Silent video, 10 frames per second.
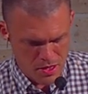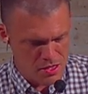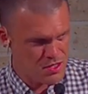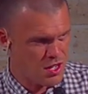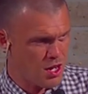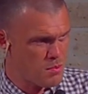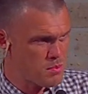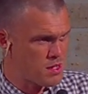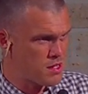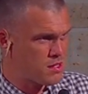
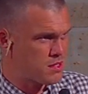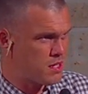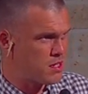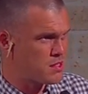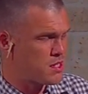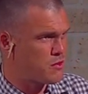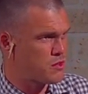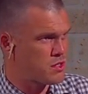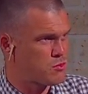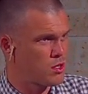Psalm 6
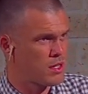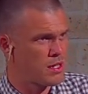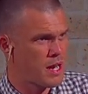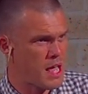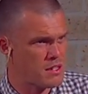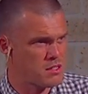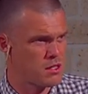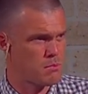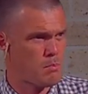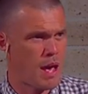gives us really an
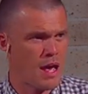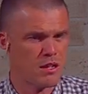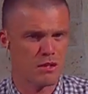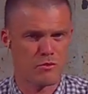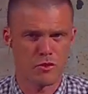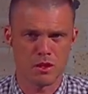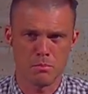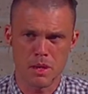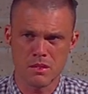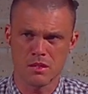excellent pattern for
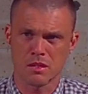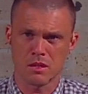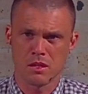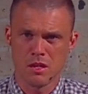lamenting,